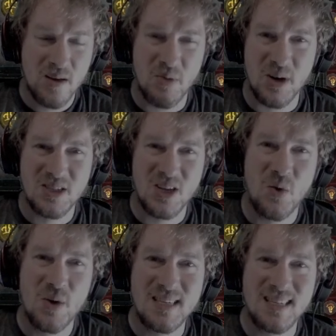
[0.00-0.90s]
But it's
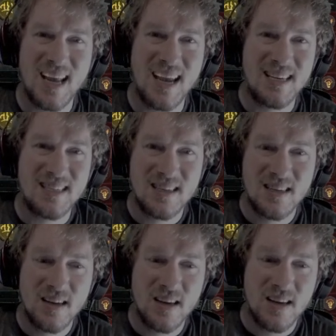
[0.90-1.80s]
always nice,
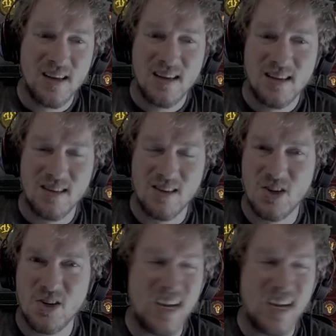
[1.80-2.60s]
little